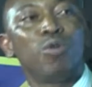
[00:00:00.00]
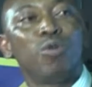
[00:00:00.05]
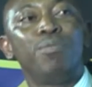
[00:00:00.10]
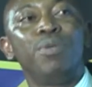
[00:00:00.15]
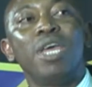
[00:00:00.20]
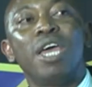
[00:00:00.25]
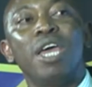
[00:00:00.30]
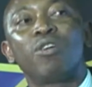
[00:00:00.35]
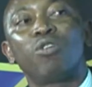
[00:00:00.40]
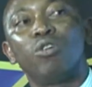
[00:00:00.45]

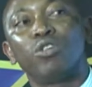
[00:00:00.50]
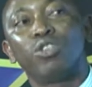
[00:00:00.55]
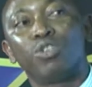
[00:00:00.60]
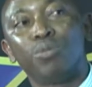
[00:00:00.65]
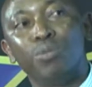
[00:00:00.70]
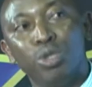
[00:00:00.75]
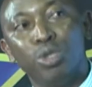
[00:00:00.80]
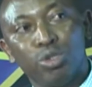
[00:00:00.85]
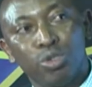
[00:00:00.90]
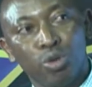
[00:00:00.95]
be a
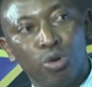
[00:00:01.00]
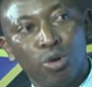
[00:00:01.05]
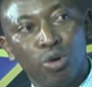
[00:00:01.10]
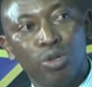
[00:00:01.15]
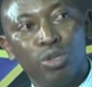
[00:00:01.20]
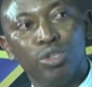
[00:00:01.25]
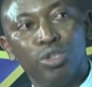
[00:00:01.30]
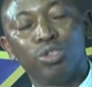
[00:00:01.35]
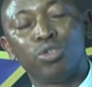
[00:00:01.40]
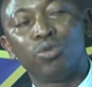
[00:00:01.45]
contributor
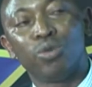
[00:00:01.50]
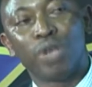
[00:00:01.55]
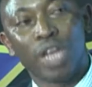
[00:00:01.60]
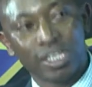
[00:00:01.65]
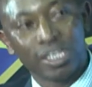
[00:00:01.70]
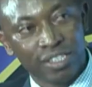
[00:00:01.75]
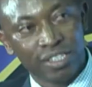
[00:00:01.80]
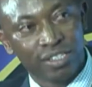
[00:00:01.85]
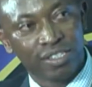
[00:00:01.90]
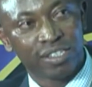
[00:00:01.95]
to
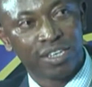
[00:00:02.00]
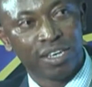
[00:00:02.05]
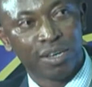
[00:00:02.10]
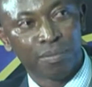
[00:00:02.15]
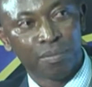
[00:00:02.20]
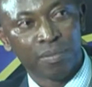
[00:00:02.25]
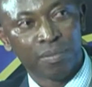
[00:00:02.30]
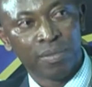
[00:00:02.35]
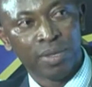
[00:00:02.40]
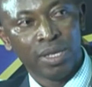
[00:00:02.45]
NASSIT scheme.
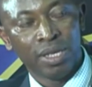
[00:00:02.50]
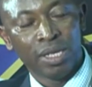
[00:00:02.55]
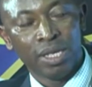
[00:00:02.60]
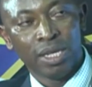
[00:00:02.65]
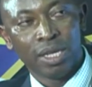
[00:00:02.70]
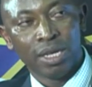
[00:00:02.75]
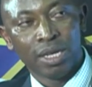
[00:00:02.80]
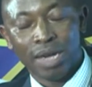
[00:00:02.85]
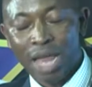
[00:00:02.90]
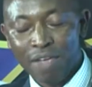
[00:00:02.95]

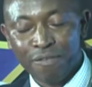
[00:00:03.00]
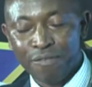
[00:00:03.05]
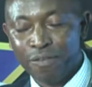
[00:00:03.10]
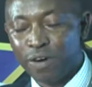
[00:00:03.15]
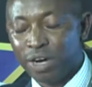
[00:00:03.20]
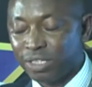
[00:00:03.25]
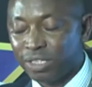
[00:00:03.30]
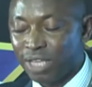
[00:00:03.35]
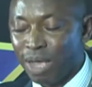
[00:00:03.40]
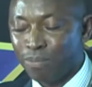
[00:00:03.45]
Like, for
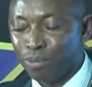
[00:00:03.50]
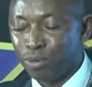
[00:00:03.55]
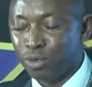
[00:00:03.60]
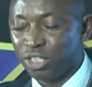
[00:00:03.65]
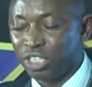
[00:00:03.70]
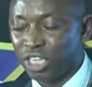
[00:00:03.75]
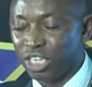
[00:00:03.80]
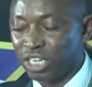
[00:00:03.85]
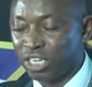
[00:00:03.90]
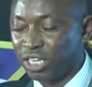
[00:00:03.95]
example, you
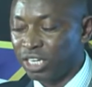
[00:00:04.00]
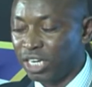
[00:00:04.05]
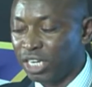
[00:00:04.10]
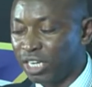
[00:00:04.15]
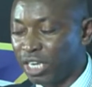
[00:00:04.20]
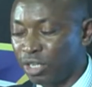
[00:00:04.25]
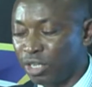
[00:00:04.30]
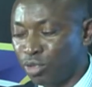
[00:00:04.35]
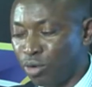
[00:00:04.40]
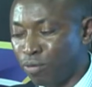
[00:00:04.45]
take the
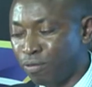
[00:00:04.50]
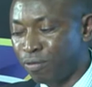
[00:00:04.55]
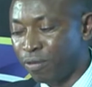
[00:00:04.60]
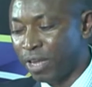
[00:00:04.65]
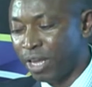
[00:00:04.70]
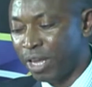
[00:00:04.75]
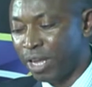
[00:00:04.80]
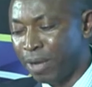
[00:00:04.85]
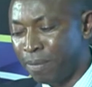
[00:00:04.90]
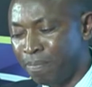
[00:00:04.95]
case of
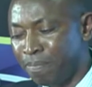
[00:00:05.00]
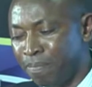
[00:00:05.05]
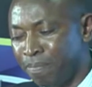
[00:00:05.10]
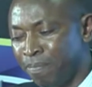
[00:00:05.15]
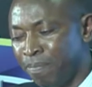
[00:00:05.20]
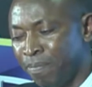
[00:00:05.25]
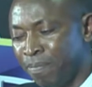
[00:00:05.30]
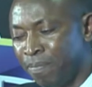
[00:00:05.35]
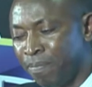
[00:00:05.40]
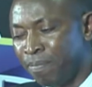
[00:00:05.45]
the
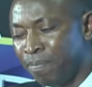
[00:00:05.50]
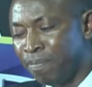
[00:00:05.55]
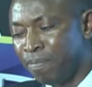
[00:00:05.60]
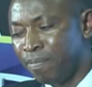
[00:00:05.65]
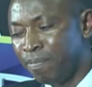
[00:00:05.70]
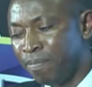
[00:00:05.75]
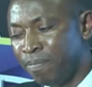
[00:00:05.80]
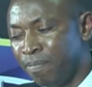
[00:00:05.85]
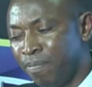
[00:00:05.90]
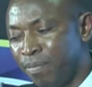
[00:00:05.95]

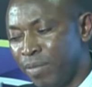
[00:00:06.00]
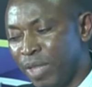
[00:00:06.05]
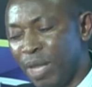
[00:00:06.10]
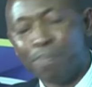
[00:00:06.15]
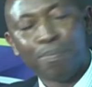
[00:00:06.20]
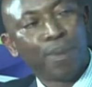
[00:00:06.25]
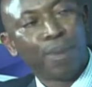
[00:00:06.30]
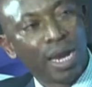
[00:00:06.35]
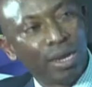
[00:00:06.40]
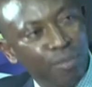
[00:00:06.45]

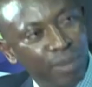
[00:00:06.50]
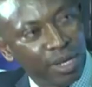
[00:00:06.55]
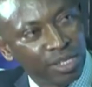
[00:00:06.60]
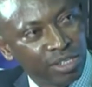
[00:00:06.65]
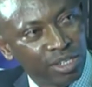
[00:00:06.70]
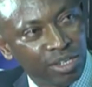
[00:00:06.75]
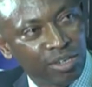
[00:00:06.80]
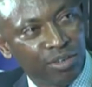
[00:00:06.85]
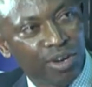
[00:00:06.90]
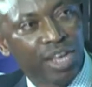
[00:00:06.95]

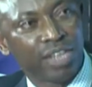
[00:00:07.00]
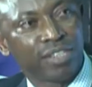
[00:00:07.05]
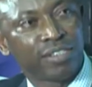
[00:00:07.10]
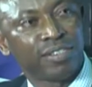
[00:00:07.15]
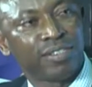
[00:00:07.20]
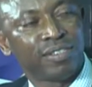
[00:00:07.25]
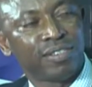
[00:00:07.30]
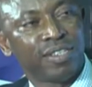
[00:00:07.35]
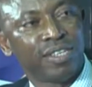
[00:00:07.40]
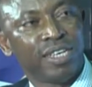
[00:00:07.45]

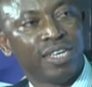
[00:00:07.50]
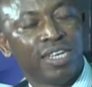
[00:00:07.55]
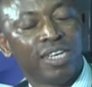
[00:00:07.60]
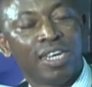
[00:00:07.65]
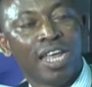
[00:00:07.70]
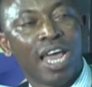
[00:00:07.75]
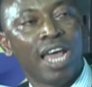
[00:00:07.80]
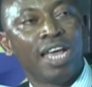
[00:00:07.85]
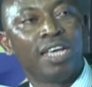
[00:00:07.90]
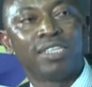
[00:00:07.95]
parliamentarians.
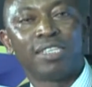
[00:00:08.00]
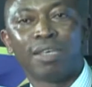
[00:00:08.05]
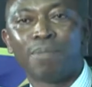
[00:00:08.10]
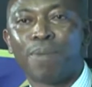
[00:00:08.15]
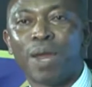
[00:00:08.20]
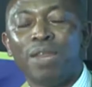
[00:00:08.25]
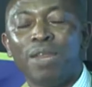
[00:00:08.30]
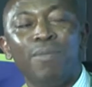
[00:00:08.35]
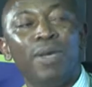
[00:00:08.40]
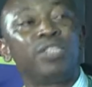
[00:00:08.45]
There is a
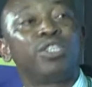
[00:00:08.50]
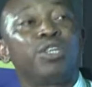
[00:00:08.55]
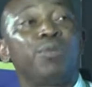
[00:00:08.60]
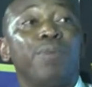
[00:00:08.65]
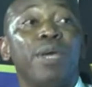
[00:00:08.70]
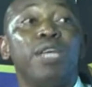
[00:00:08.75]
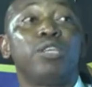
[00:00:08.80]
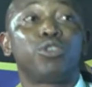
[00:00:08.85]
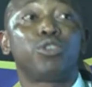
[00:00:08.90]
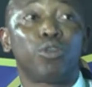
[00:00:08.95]
Parliamentary
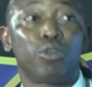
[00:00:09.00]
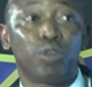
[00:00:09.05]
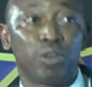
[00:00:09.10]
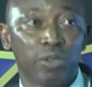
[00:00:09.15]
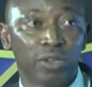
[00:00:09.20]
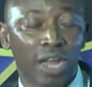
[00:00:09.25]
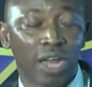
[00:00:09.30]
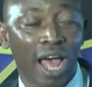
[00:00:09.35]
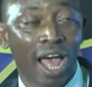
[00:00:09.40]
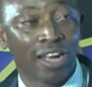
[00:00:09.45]
Pension
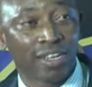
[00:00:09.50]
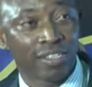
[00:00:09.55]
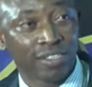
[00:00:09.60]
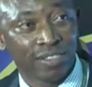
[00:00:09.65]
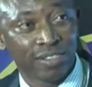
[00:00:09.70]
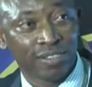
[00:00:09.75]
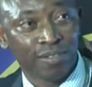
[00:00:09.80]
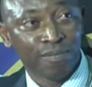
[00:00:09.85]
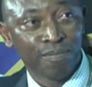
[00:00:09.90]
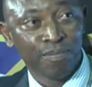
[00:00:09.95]
Act
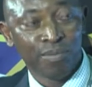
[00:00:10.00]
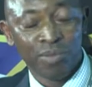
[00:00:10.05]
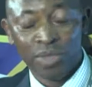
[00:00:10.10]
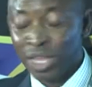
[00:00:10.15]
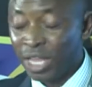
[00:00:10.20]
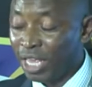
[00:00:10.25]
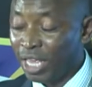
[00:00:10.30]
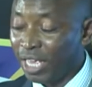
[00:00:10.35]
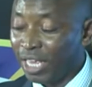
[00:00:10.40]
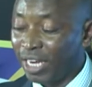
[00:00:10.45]

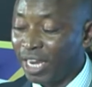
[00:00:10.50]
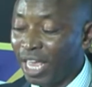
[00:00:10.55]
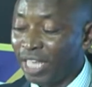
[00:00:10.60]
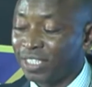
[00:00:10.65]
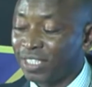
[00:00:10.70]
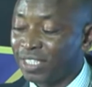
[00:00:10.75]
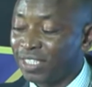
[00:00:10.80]
that